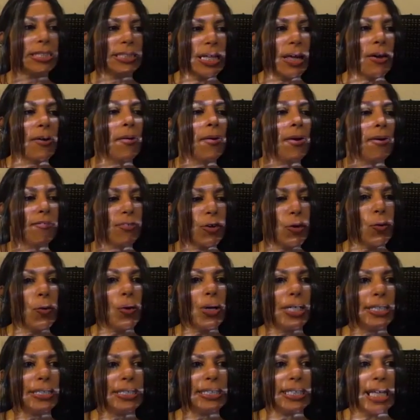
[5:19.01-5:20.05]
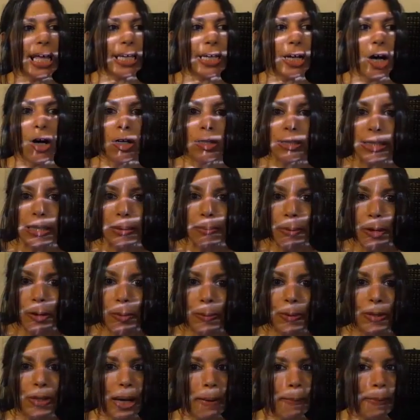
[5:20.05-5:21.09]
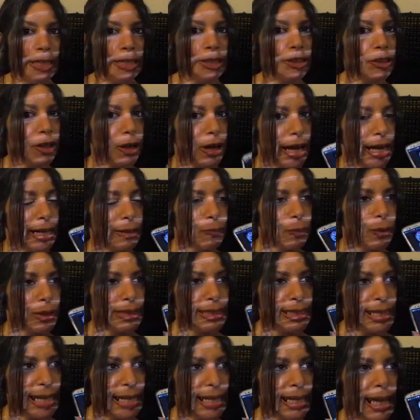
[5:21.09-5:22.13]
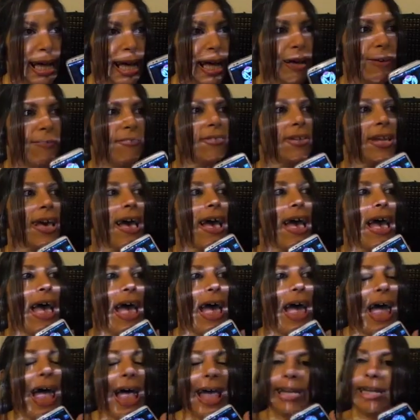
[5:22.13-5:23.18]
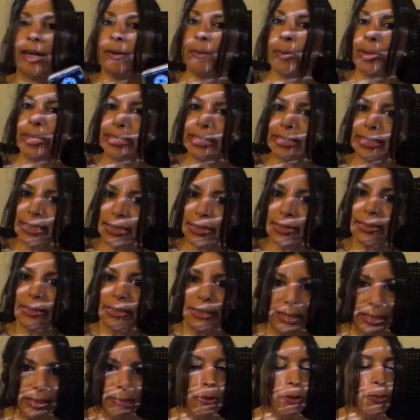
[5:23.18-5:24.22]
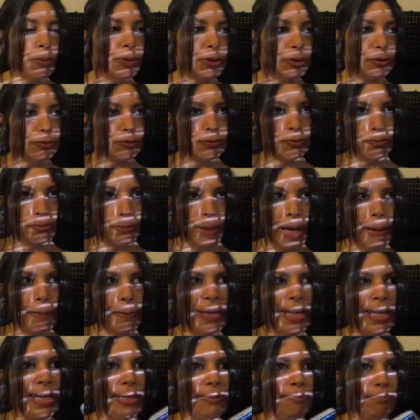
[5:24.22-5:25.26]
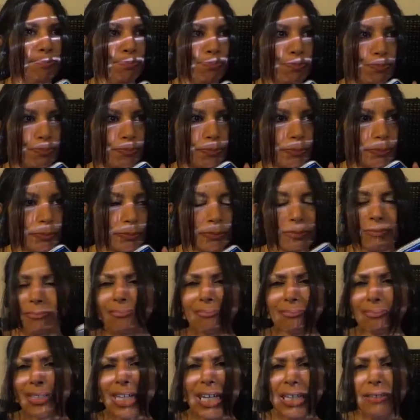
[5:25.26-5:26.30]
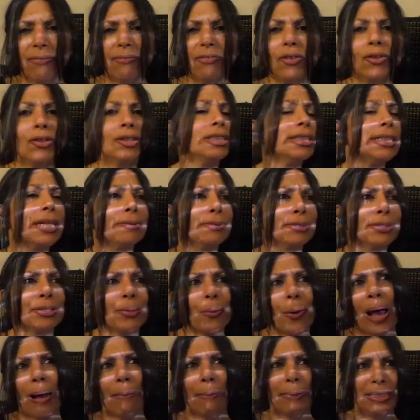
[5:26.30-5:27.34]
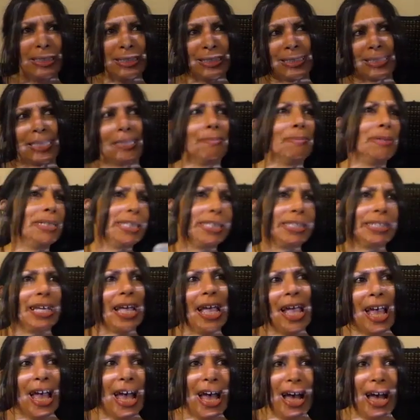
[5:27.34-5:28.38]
So of course I called T-Mobile. I made sure I had 1 day left, and I went to T-Mobile by me, and of course they were so happy to see me.